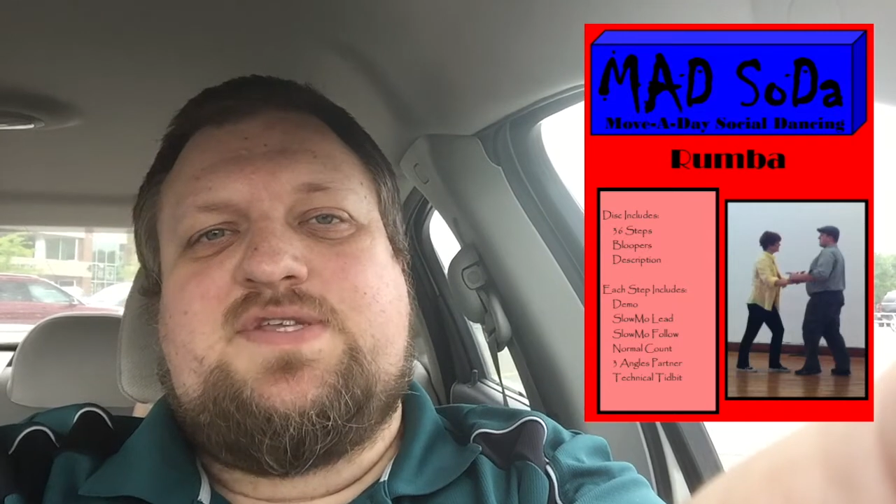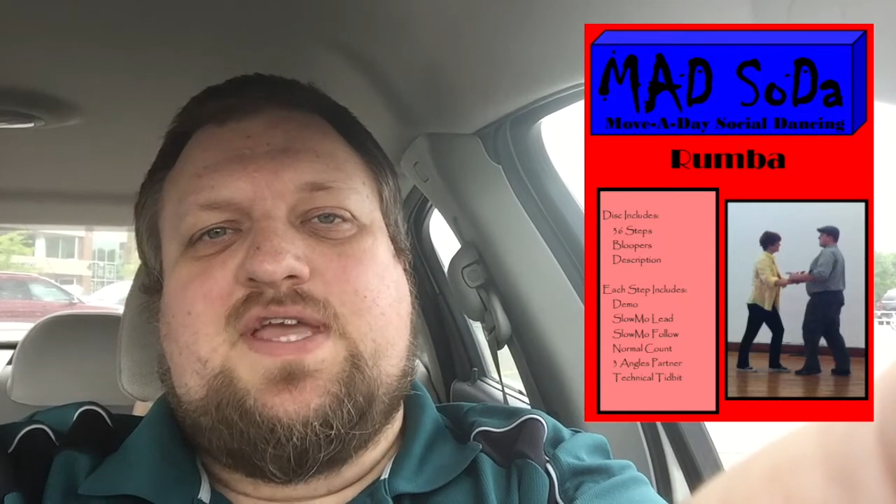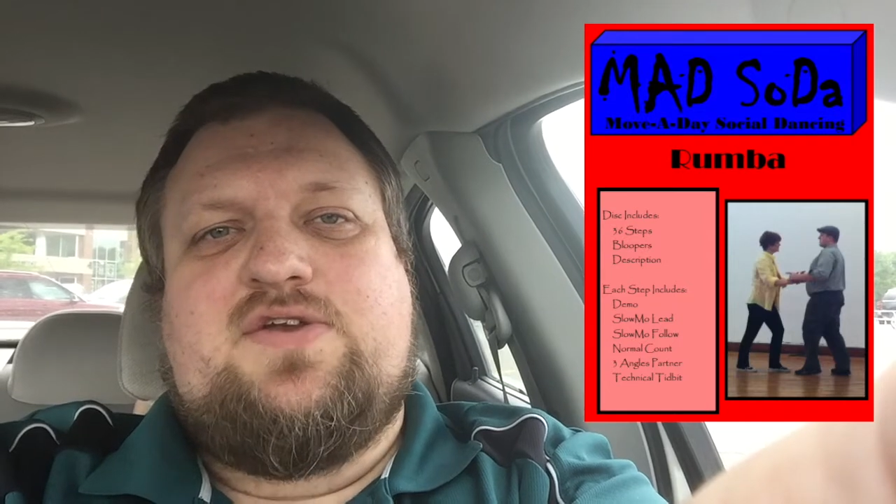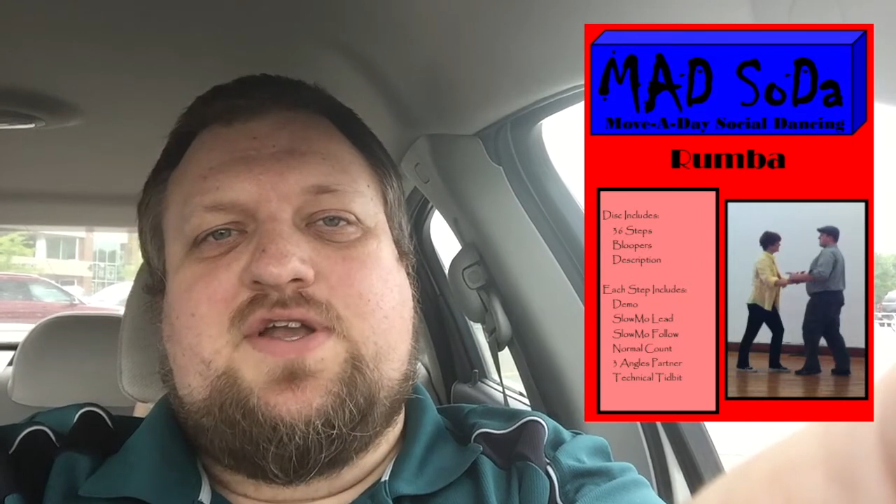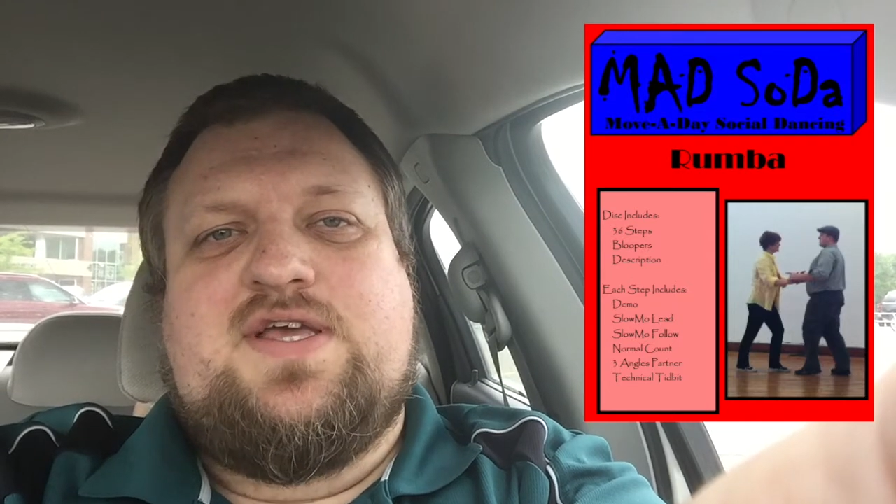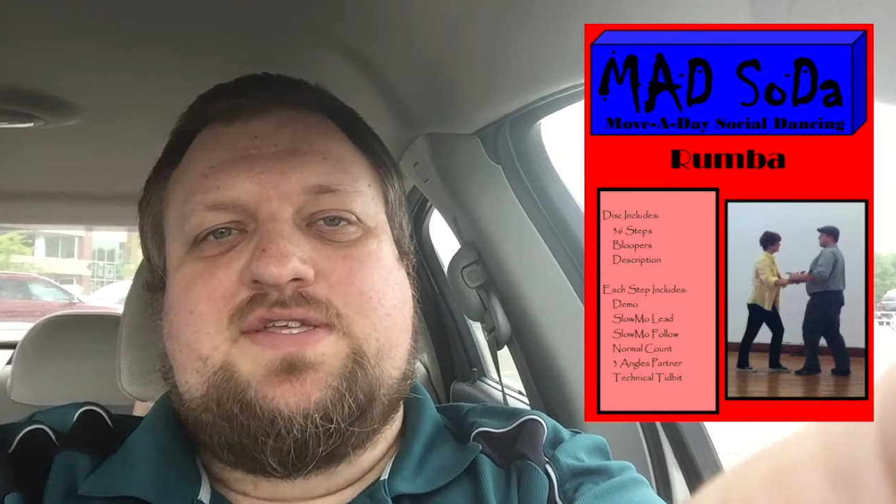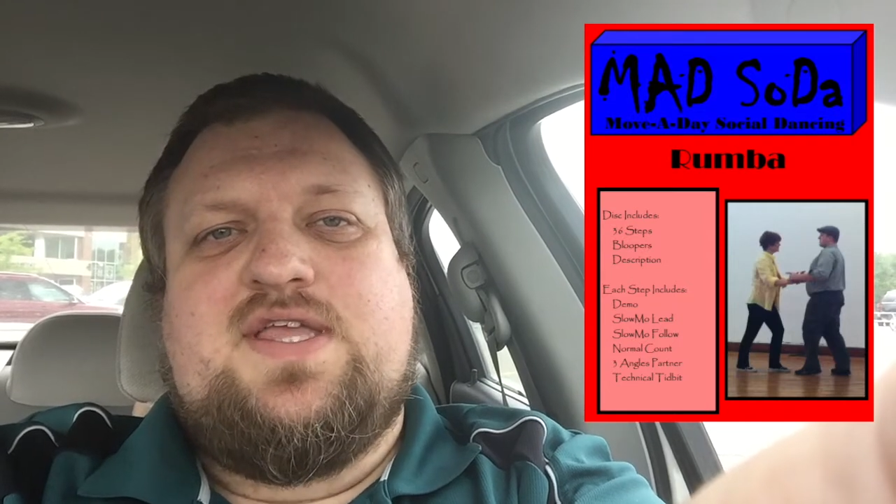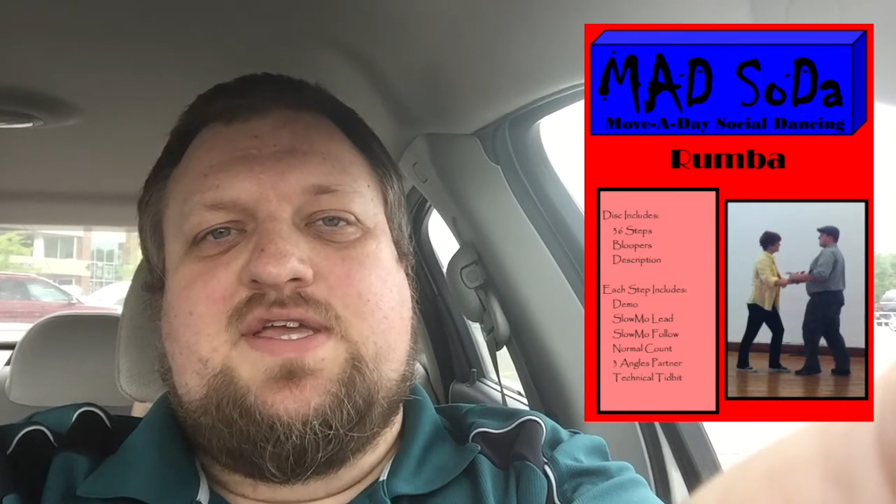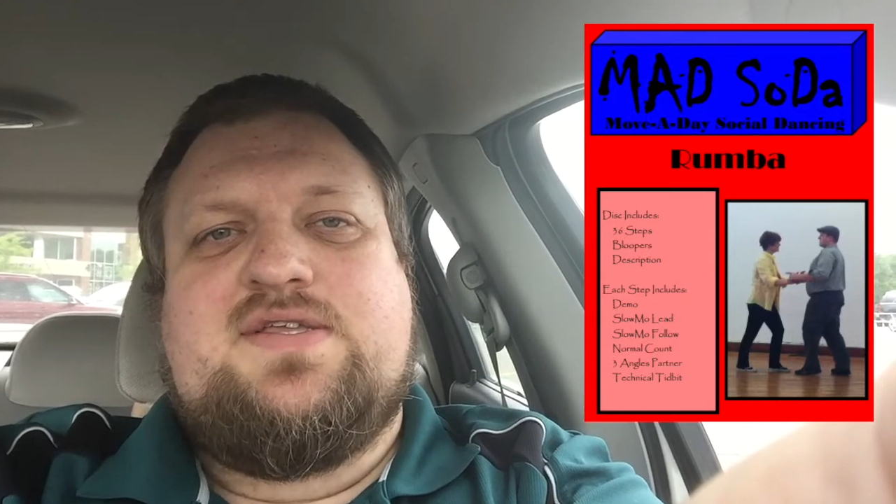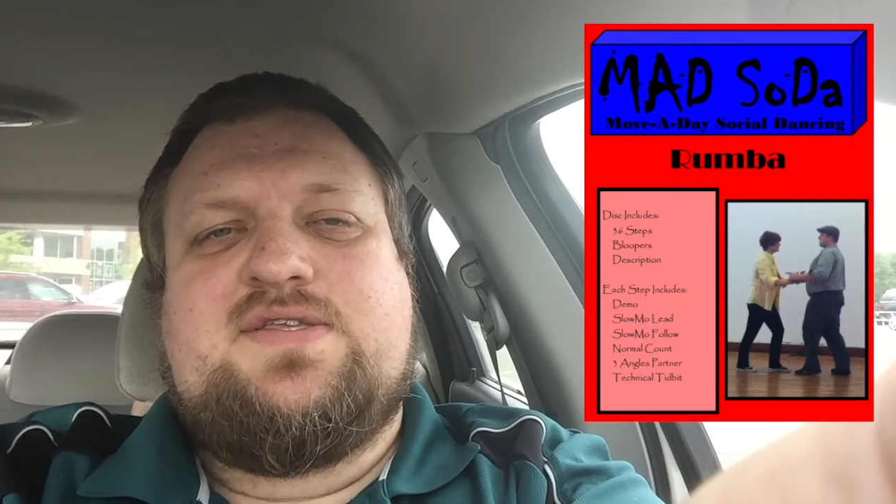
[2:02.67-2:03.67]
a standardized
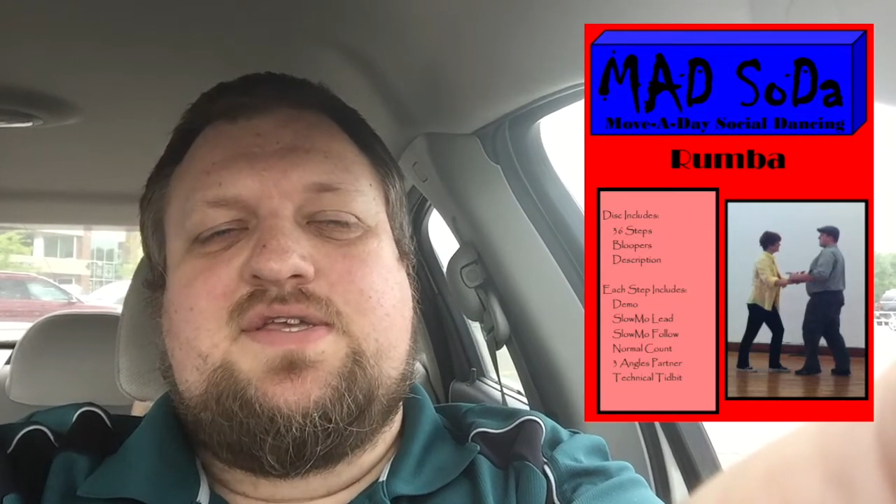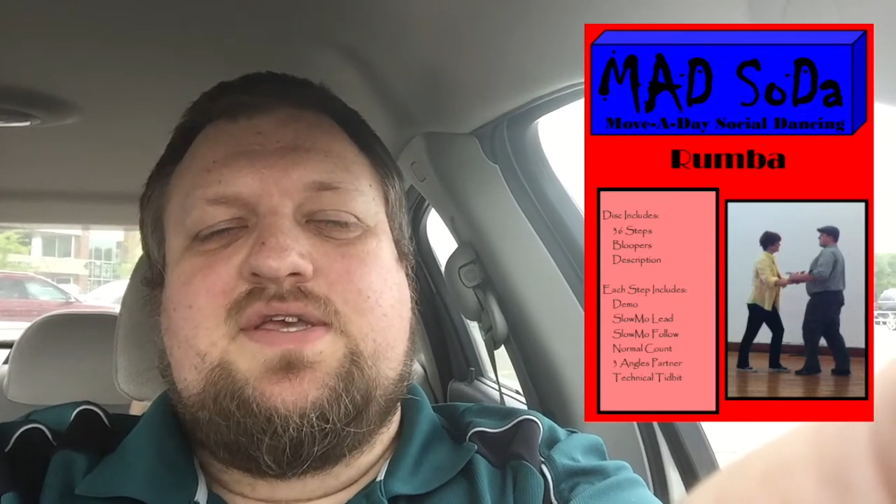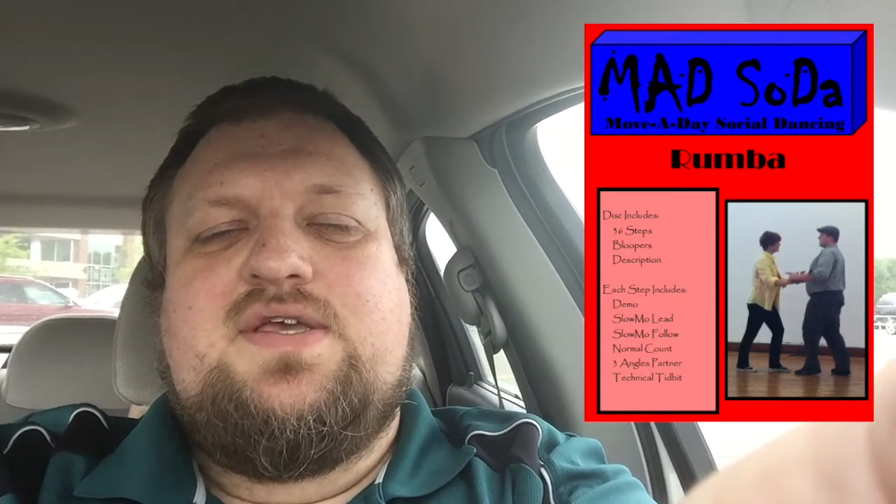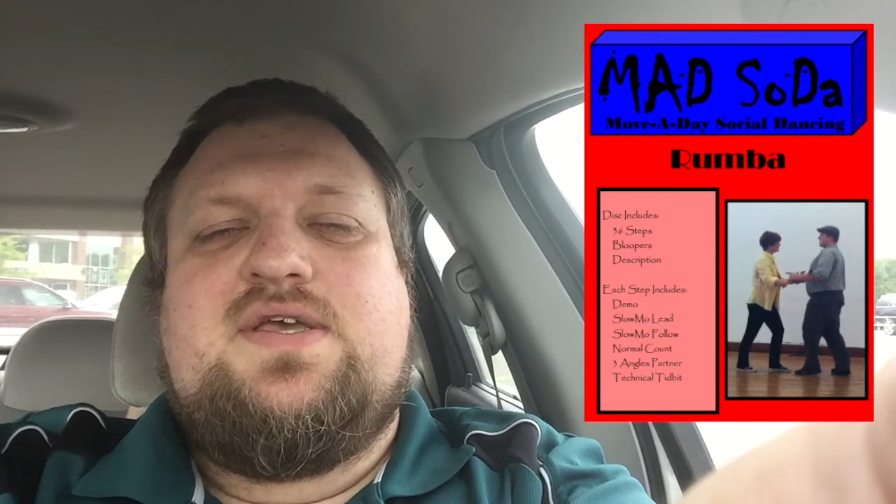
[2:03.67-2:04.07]
dance,